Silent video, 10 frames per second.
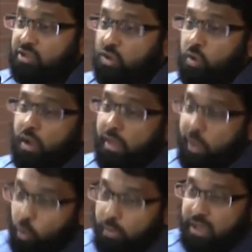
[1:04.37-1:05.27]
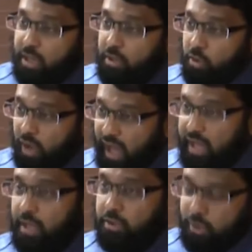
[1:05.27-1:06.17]
So the woman in her
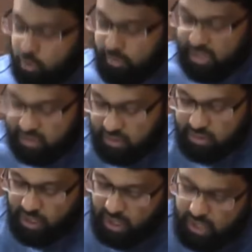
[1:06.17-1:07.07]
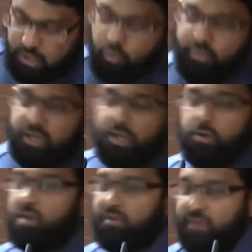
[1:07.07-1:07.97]
hayd, in her menses, and the woman in
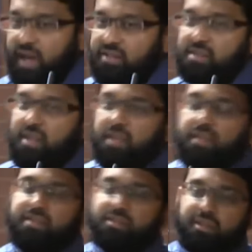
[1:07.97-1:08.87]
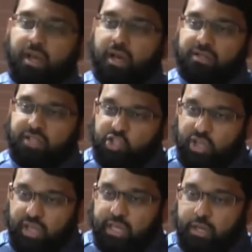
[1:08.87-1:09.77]
her nifas, this such a
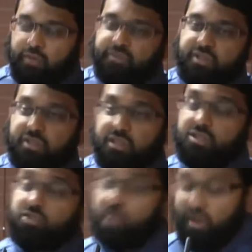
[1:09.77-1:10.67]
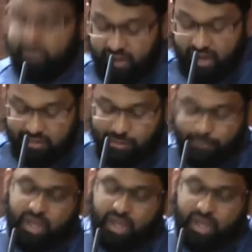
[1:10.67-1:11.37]
lady obviously does not fast,